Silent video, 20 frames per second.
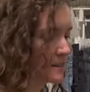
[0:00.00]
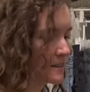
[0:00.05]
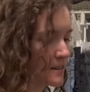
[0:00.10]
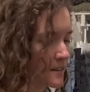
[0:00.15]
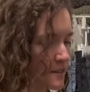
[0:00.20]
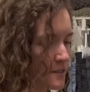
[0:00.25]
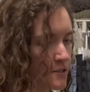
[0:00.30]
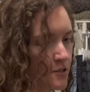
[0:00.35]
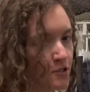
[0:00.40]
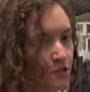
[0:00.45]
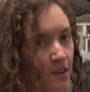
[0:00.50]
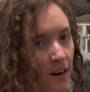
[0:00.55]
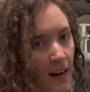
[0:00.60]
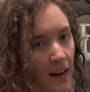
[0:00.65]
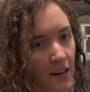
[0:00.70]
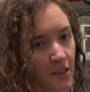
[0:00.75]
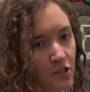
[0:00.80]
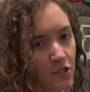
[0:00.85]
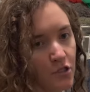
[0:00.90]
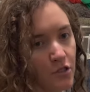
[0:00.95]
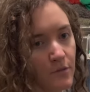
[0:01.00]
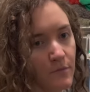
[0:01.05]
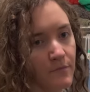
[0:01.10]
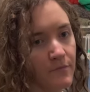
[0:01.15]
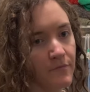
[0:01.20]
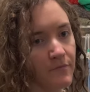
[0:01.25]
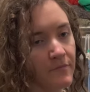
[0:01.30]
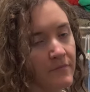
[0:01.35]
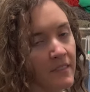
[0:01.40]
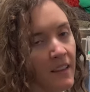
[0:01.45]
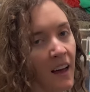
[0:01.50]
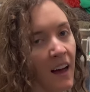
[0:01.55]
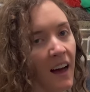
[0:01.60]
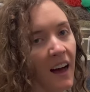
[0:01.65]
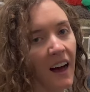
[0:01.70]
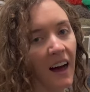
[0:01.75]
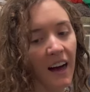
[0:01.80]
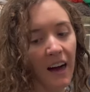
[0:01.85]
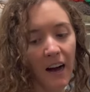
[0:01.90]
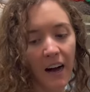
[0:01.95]
is trash.
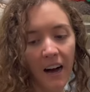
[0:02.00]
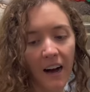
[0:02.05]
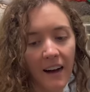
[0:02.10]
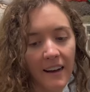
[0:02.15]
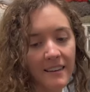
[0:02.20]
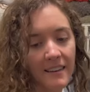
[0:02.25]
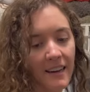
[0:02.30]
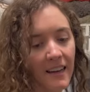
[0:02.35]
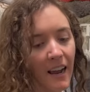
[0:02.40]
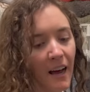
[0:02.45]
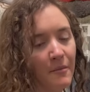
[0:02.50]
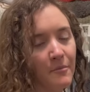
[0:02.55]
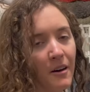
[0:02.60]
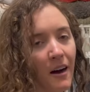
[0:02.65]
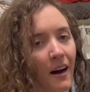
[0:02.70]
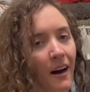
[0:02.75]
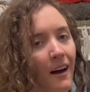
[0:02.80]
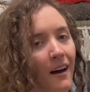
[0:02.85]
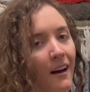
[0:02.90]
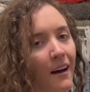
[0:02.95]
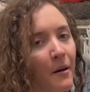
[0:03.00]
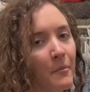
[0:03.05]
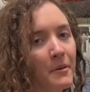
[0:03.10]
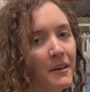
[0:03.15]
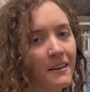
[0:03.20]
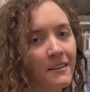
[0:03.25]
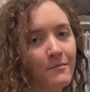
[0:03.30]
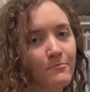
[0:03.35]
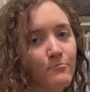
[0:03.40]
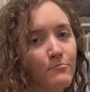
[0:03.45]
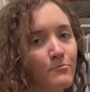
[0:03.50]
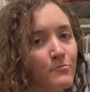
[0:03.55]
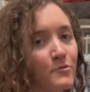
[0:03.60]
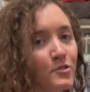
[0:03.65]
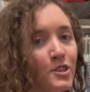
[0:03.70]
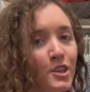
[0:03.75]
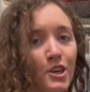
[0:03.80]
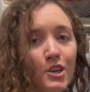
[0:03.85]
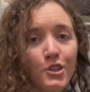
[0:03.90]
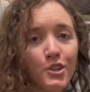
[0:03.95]
Again, I'm not a big
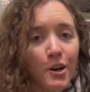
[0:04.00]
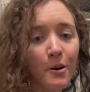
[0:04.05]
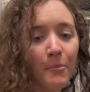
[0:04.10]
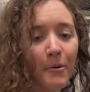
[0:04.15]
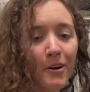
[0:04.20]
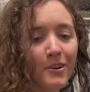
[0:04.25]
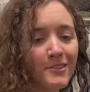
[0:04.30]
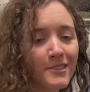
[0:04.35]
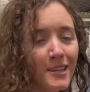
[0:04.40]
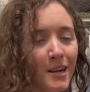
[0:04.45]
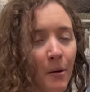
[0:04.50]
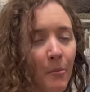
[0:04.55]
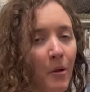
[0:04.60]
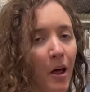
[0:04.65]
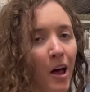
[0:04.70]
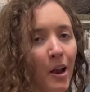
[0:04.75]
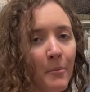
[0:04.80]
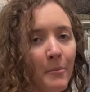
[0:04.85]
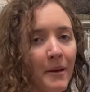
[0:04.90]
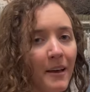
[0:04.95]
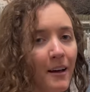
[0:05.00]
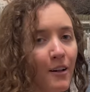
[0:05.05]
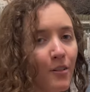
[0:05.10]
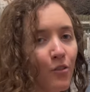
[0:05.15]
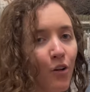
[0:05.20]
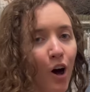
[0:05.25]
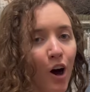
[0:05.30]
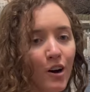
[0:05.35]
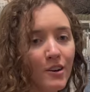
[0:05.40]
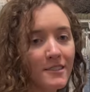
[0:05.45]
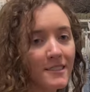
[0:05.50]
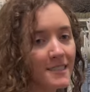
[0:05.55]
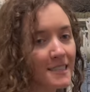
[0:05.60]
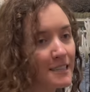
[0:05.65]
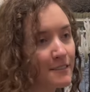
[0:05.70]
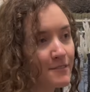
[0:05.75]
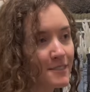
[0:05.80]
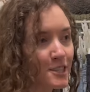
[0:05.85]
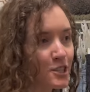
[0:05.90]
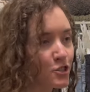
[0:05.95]
t-shirt person. I'm not a big long
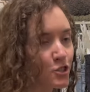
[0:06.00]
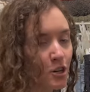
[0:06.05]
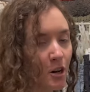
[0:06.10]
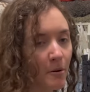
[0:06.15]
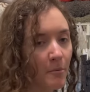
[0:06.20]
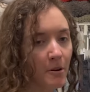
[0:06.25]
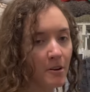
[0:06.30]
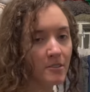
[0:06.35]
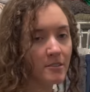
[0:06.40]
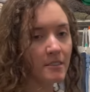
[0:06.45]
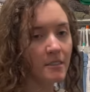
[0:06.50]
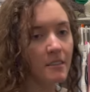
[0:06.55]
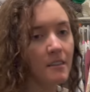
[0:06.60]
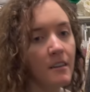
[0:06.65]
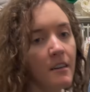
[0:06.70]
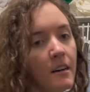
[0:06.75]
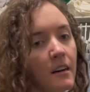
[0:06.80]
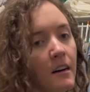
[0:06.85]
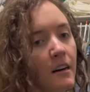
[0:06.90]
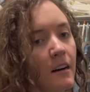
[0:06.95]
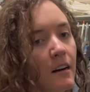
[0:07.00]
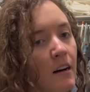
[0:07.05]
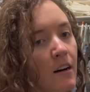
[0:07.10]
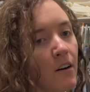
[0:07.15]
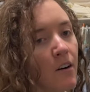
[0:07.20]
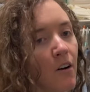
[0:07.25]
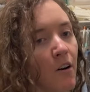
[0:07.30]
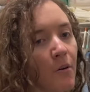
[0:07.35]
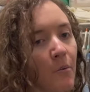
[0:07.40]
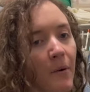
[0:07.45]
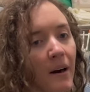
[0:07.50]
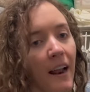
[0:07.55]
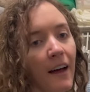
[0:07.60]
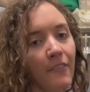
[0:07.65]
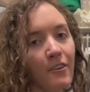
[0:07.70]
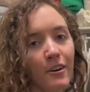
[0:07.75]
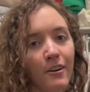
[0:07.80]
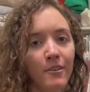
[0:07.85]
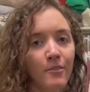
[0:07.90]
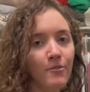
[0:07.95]
sleeve t-shirt person or
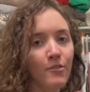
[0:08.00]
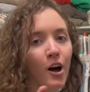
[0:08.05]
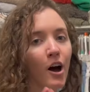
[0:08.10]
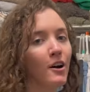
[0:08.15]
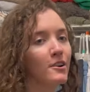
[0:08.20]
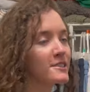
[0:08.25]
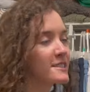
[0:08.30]
whatever, long